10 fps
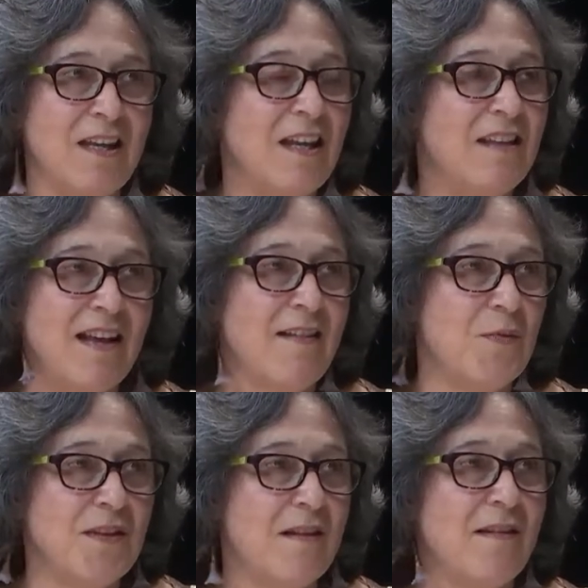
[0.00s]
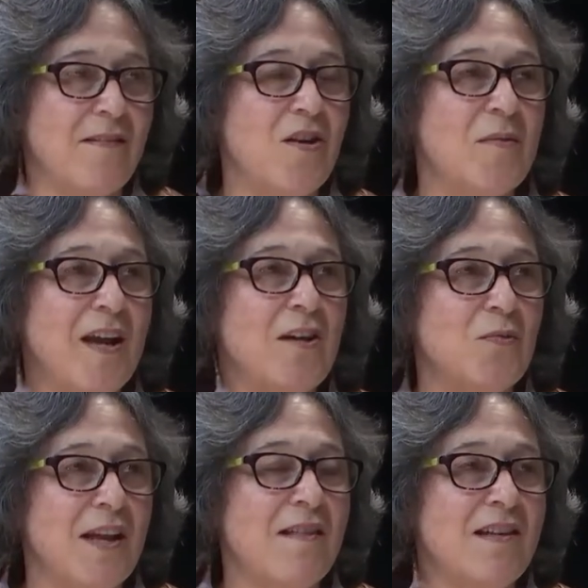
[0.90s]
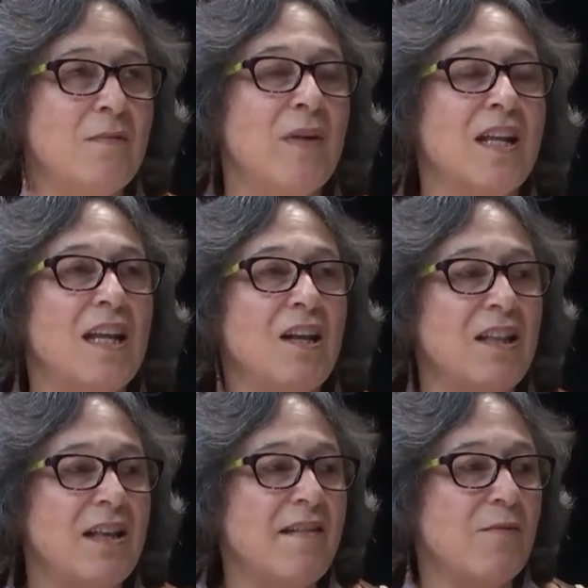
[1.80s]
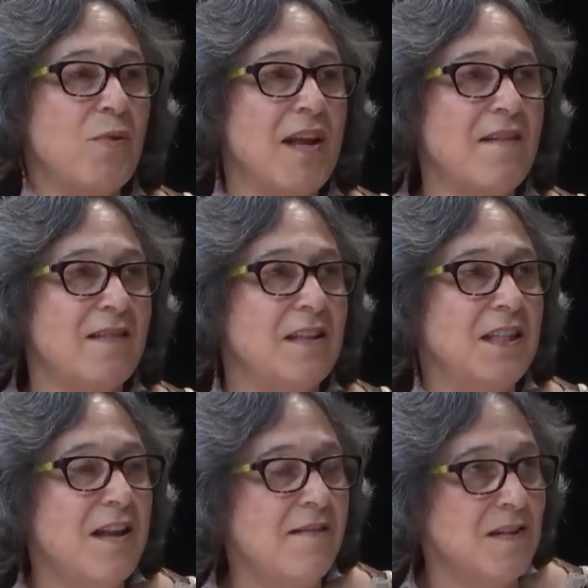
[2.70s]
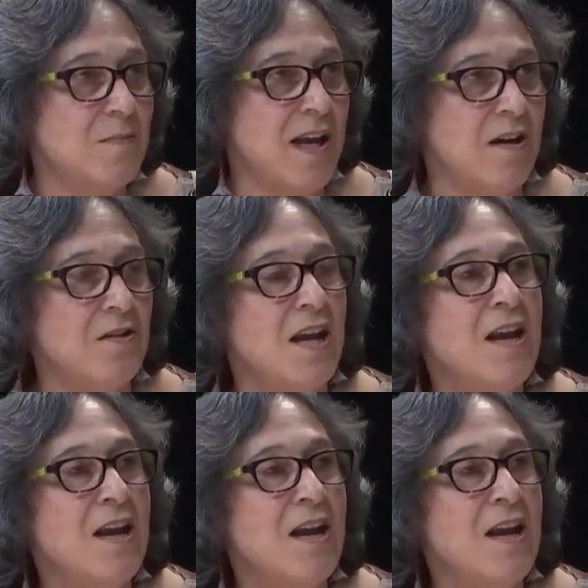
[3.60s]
and that's what this is all about, wasting money, let's waste the least amount.